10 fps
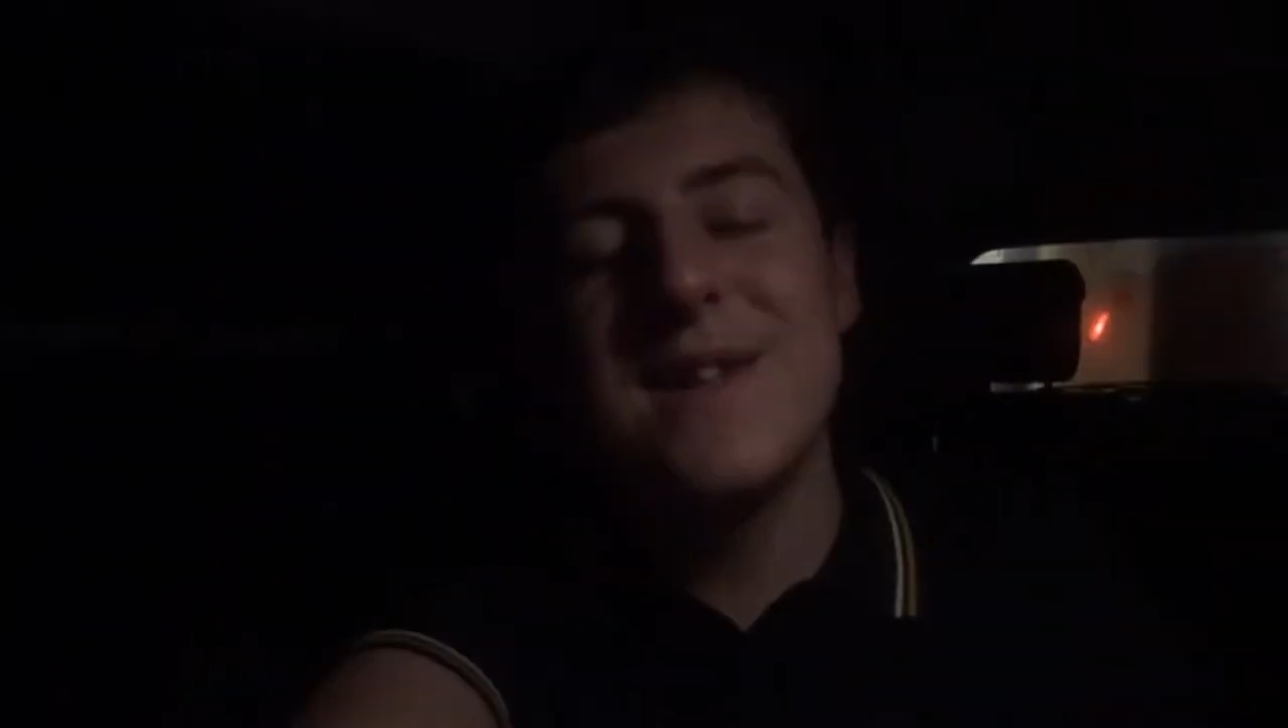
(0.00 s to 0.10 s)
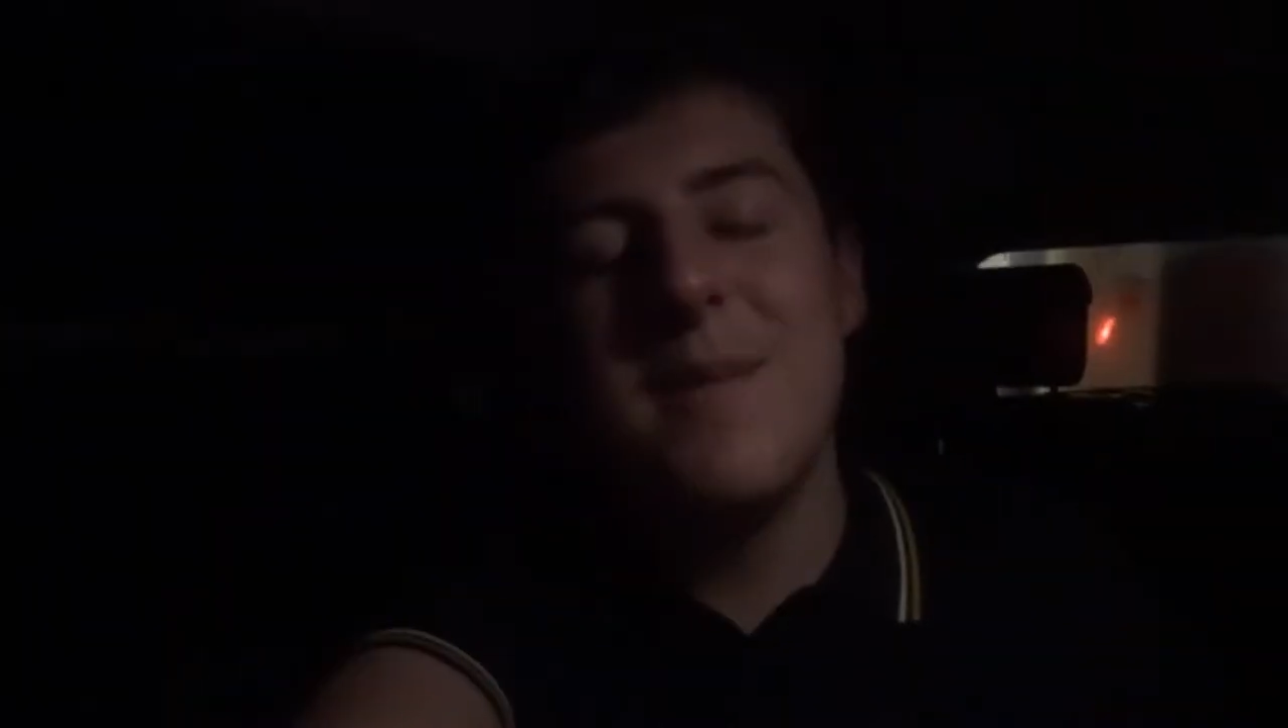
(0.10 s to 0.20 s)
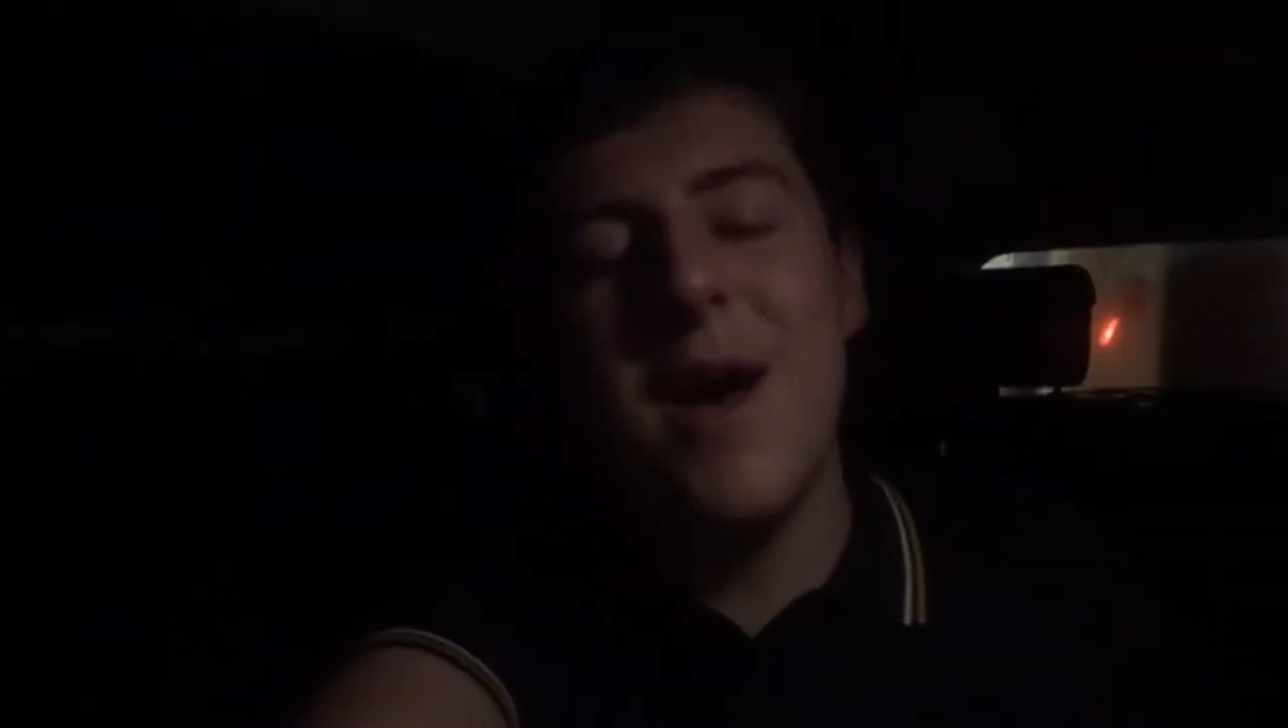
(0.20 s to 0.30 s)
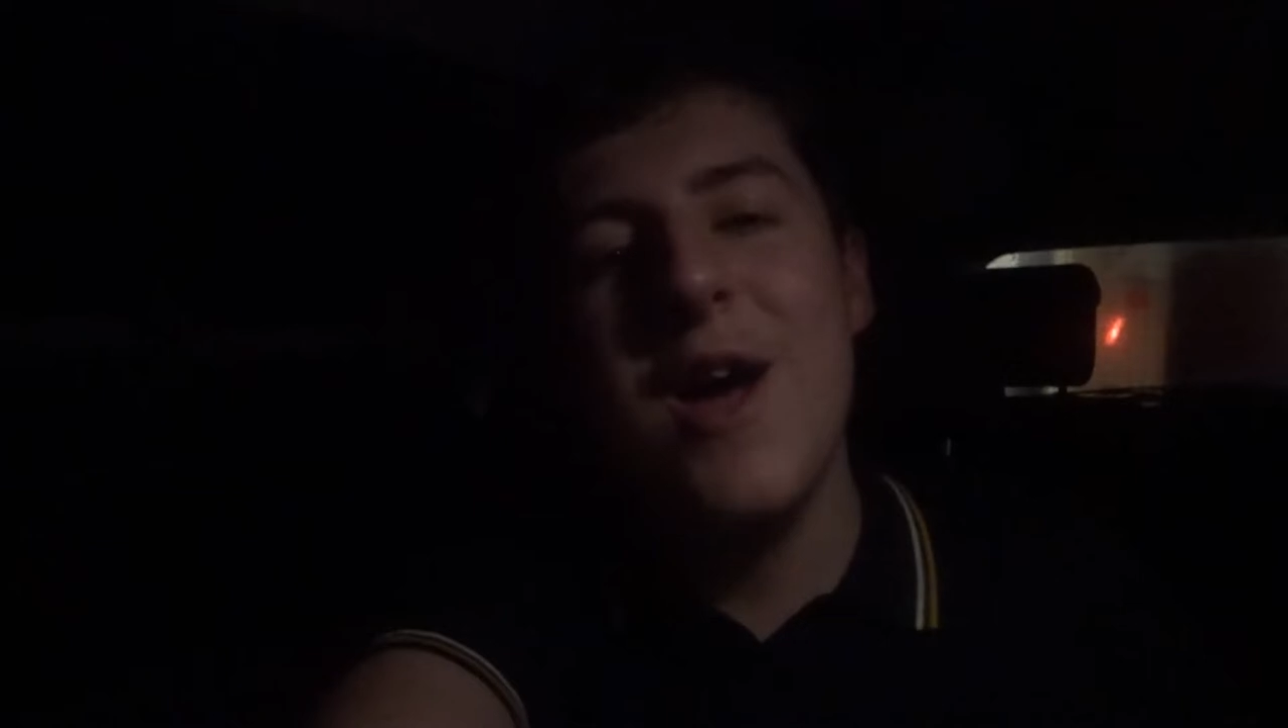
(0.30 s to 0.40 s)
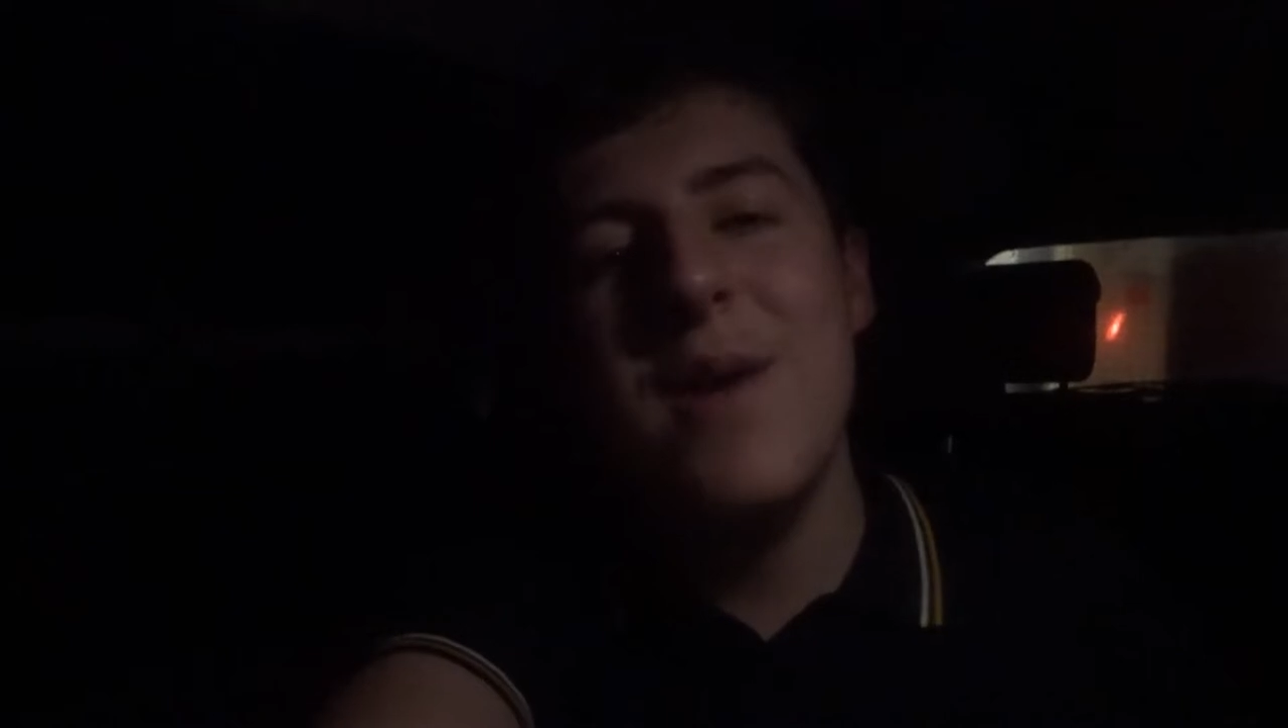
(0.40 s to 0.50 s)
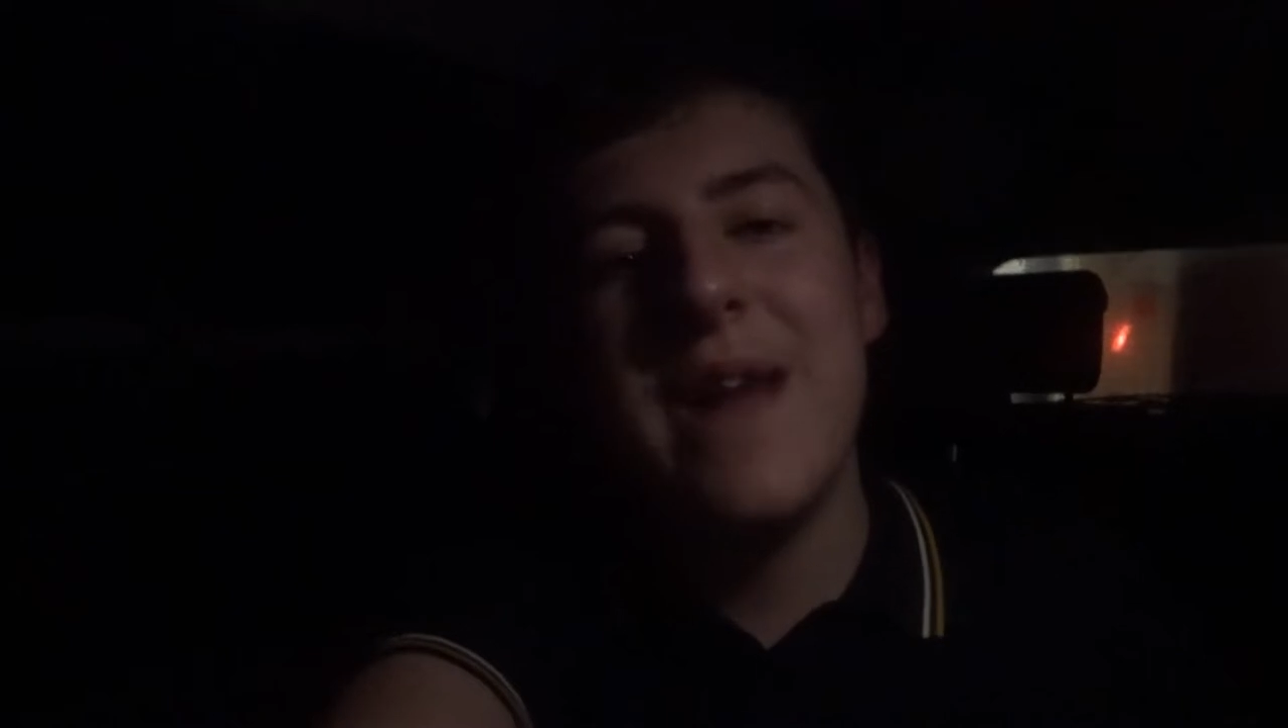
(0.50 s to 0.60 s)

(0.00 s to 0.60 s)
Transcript: So I'm home